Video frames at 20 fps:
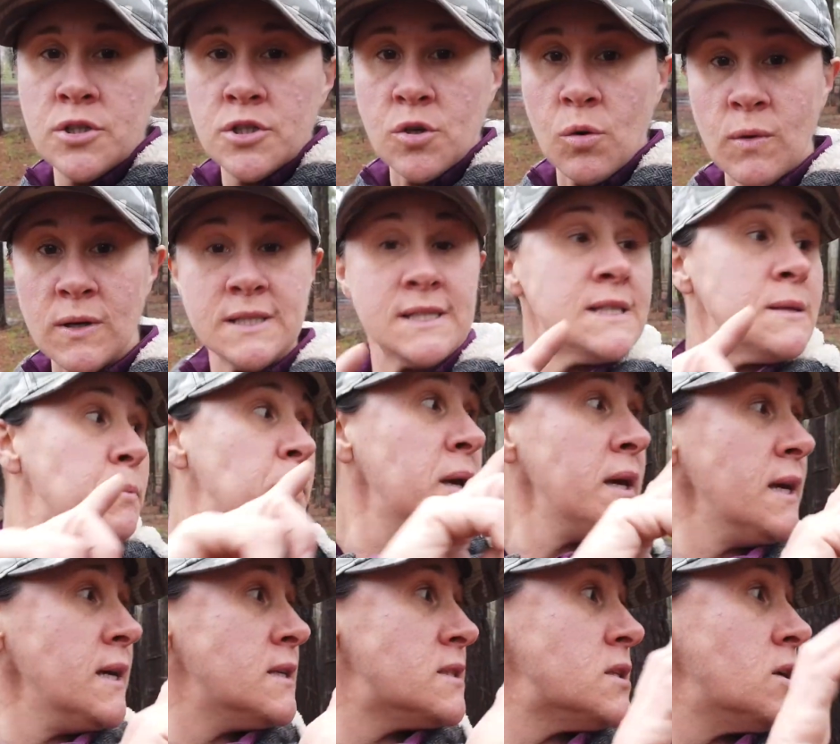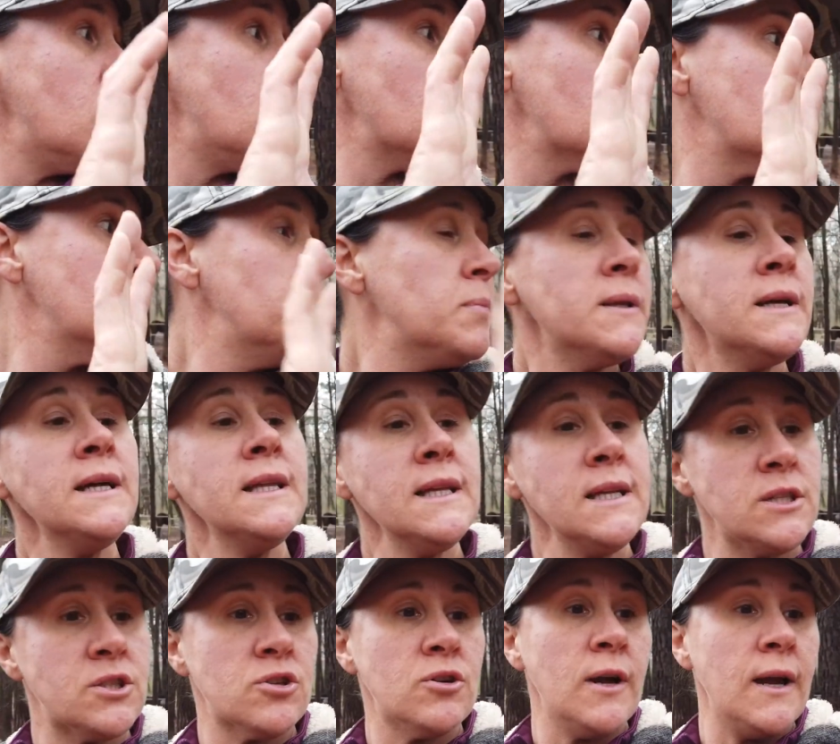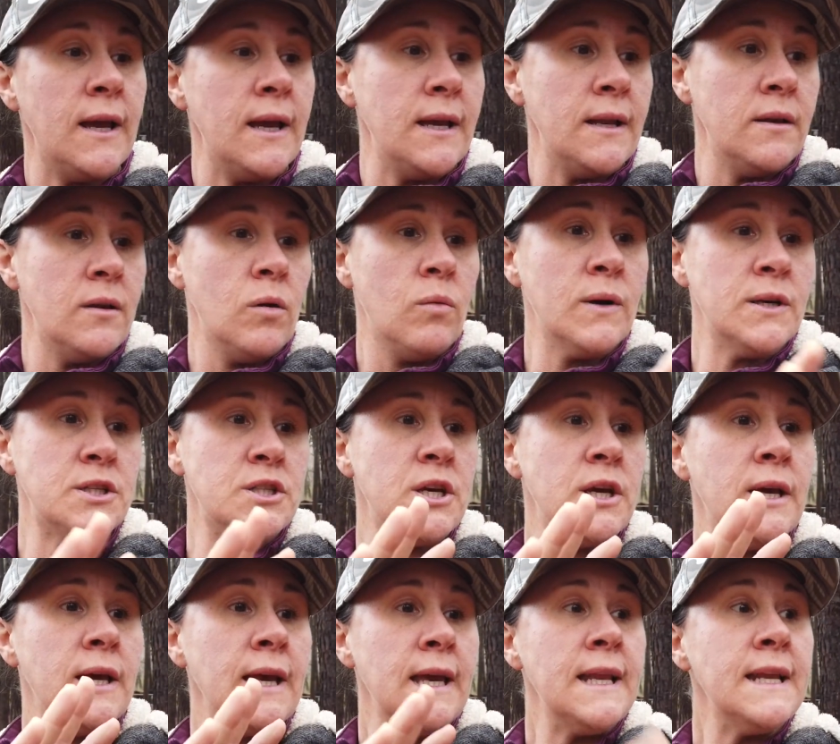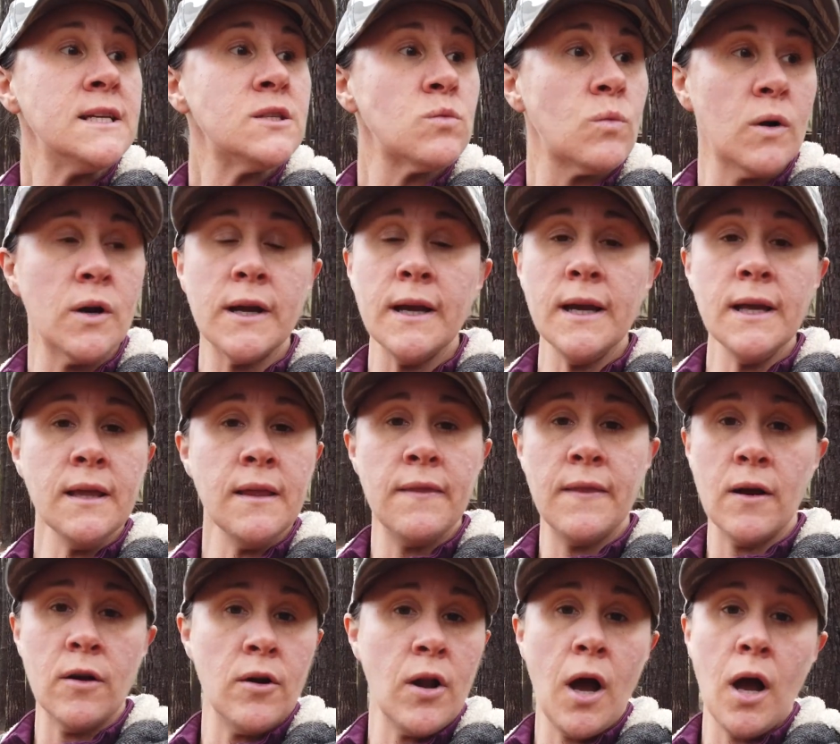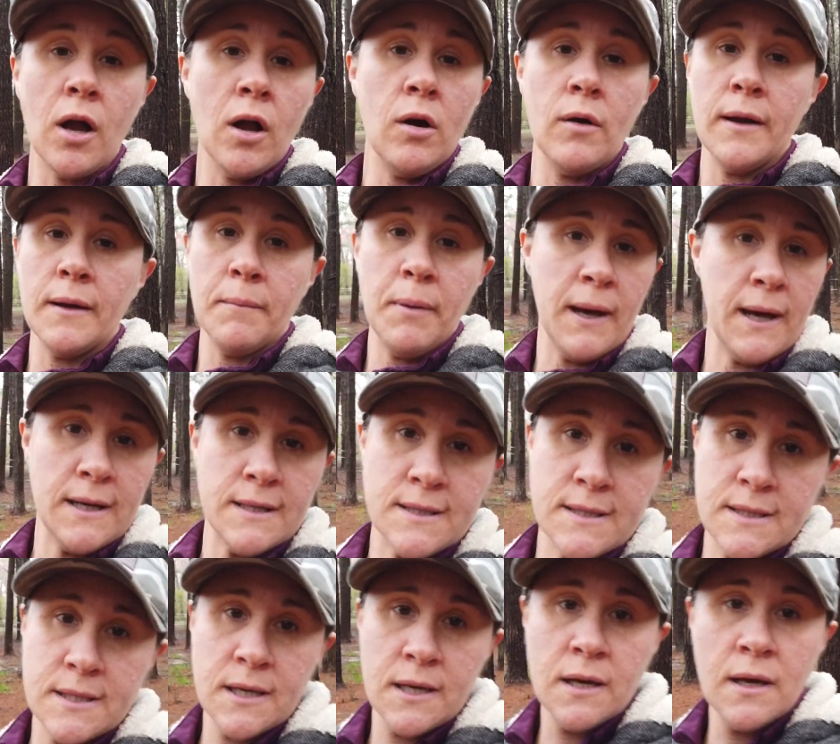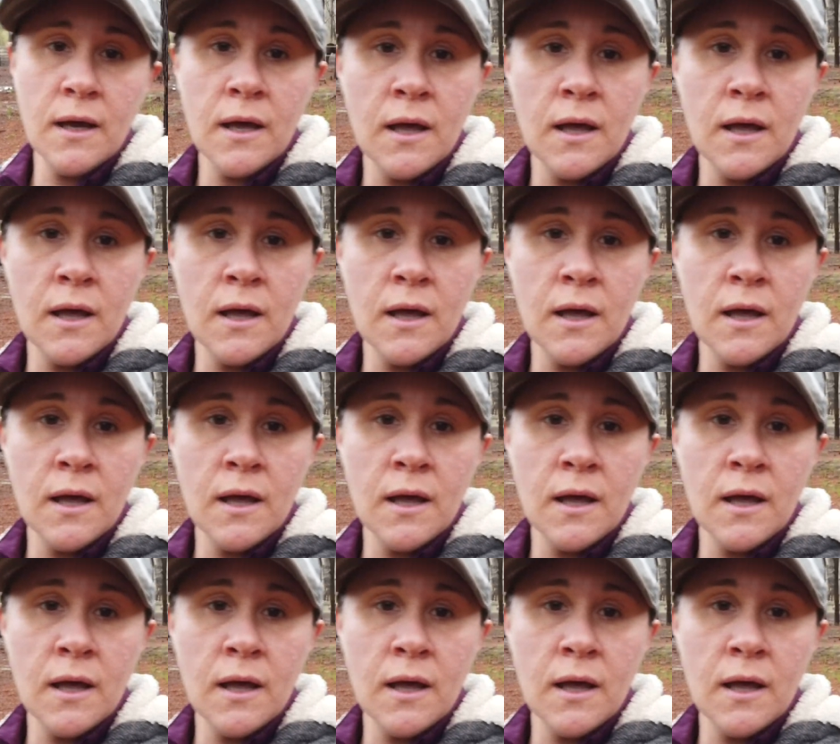So once the pigs are completely trained, which it is working, they're not going past